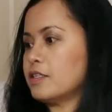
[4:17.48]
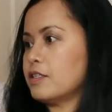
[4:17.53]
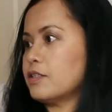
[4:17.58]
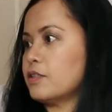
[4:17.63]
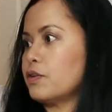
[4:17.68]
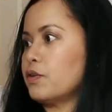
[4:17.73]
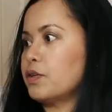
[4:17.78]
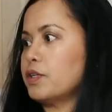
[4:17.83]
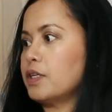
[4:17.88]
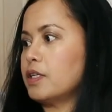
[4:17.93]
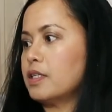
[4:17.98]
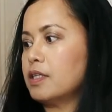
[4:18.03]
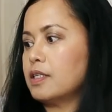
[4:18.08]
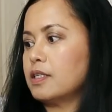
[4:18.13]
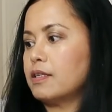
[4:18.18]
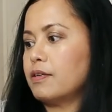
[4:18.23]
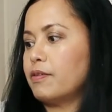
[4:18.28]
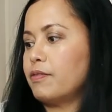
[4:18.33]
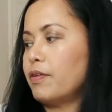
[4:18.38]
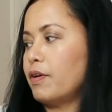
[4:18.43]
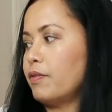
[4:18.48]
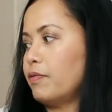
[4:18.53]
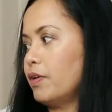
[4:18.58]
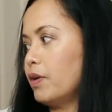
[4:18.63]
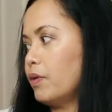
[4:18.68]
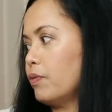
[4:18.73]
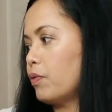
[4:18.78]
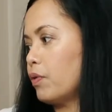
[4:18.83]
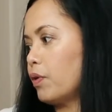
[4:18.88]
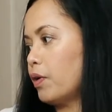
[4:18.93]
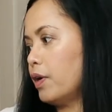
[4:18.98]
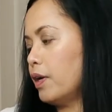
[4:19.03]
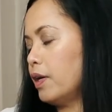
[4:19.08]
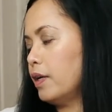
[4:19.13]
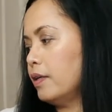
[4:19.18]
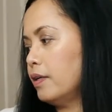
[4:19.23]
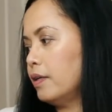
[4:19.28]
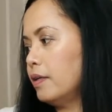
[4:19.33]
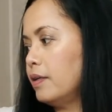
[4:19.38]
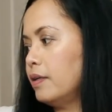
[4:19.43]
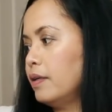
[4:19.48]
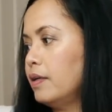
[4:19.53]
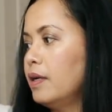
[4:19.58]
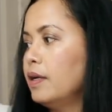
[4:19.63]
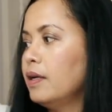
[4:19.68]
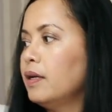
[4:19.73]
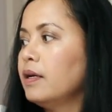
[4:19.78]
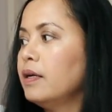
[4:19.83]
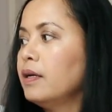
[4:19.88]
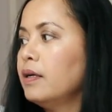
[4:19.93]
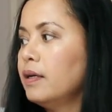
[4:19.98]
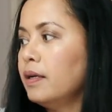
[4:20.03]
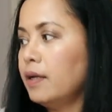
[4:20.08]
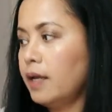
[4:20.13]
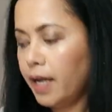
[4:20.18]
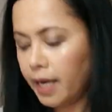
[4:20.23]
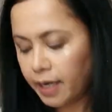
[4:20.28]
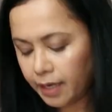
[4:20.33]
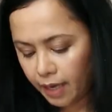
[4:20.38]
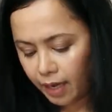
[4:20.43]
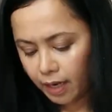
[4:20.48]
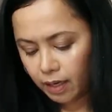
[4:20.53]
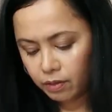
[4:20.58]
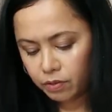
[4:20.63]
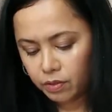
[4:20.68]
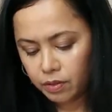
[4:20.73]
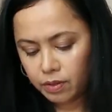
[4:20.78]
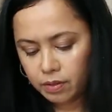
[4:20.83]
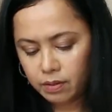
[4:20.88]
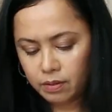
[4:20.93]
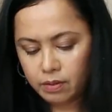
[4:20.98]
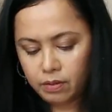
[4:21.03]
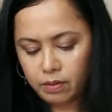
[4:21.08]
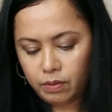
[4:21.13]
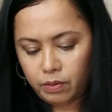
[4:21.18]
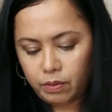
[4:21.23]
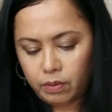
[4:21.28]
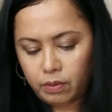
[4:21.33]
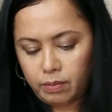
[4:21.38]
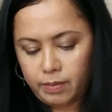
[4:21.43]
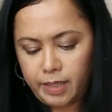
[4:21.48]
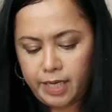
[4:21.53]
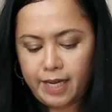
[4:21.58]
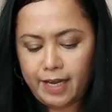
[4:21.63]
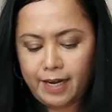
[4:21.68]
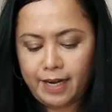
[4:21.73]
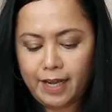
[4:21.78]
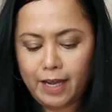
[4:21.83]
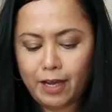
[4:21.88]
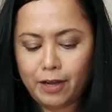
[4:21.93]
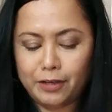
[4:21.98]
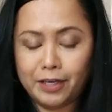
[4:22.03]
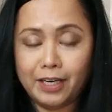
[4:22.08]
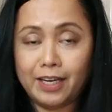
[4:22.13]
So this is perfect for in the house or running around.